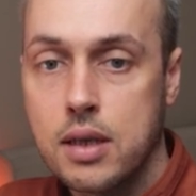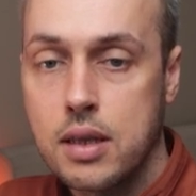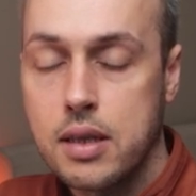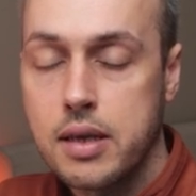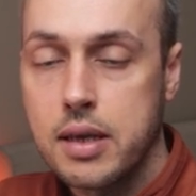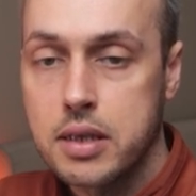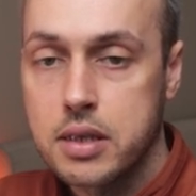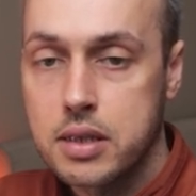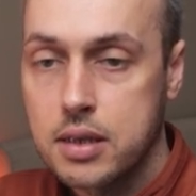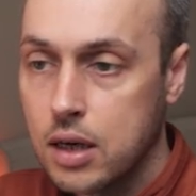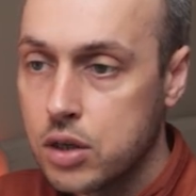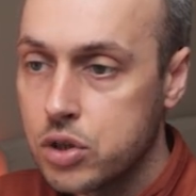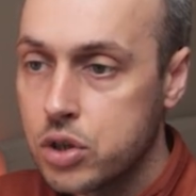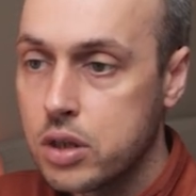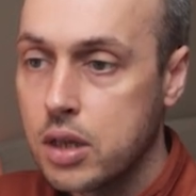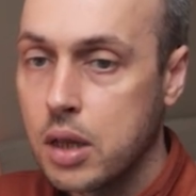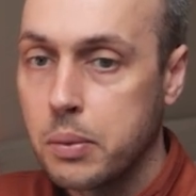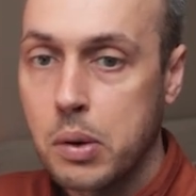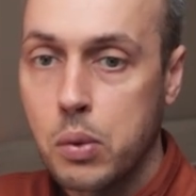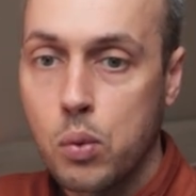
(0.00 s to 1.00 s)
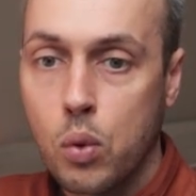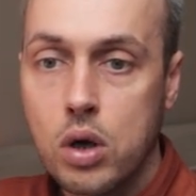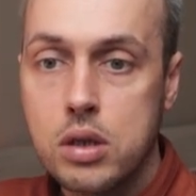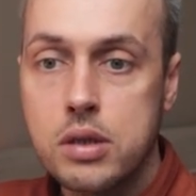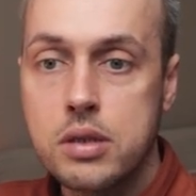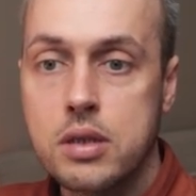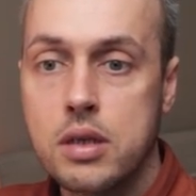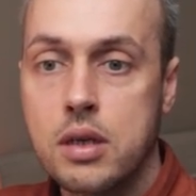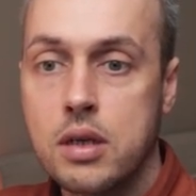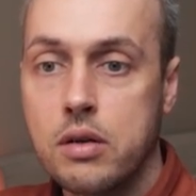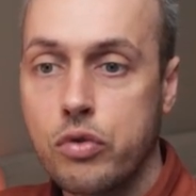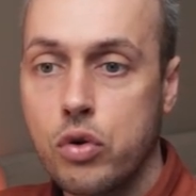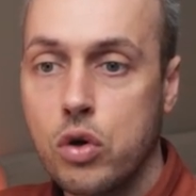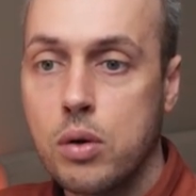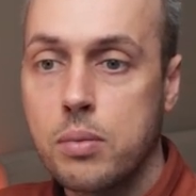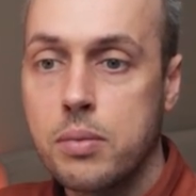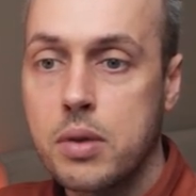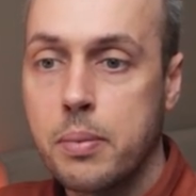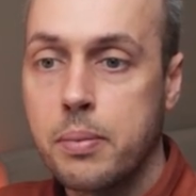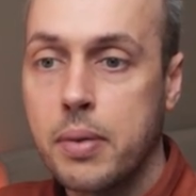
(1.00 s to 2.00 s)
the assertion that we want
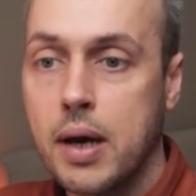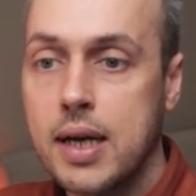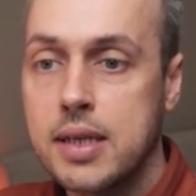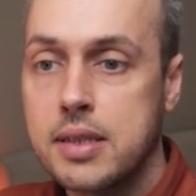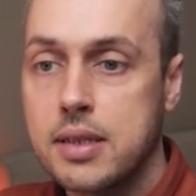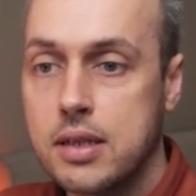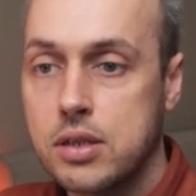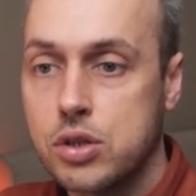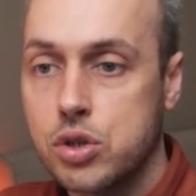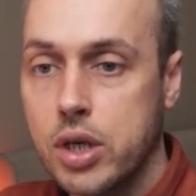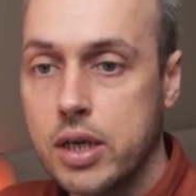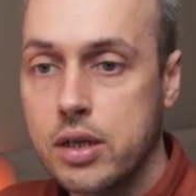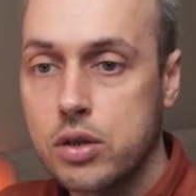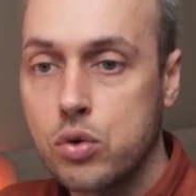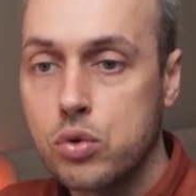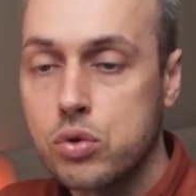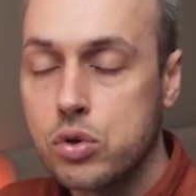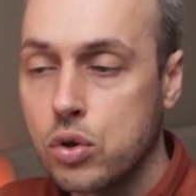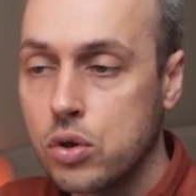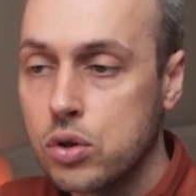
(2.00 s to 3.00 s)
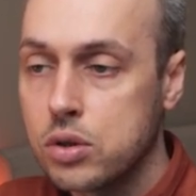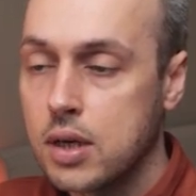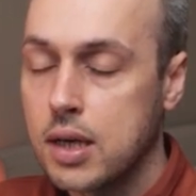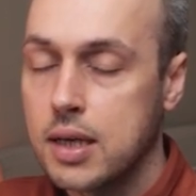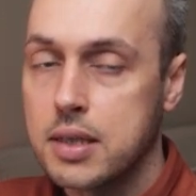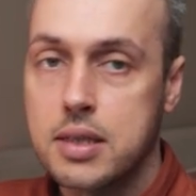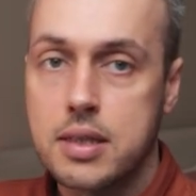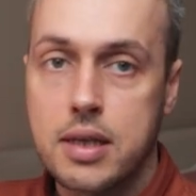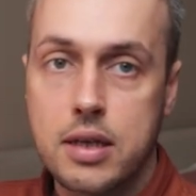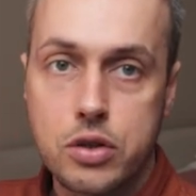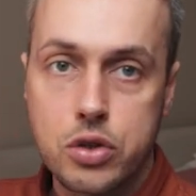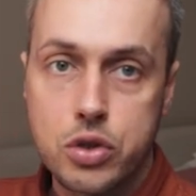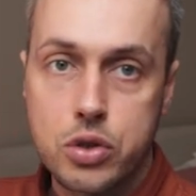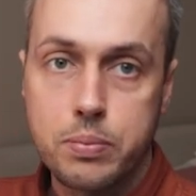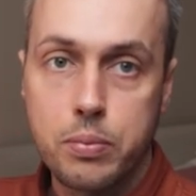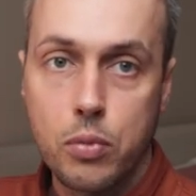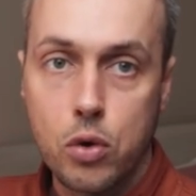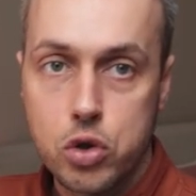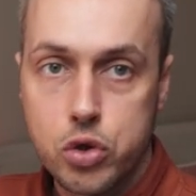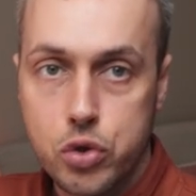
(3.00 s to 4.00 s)
from the pytestdjango.asserts
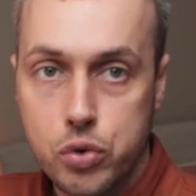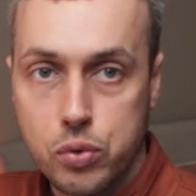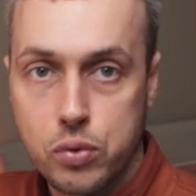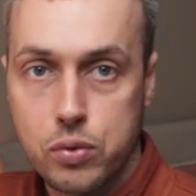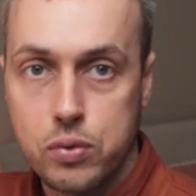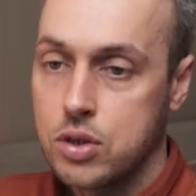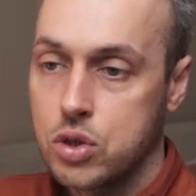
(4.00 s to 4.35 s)
module.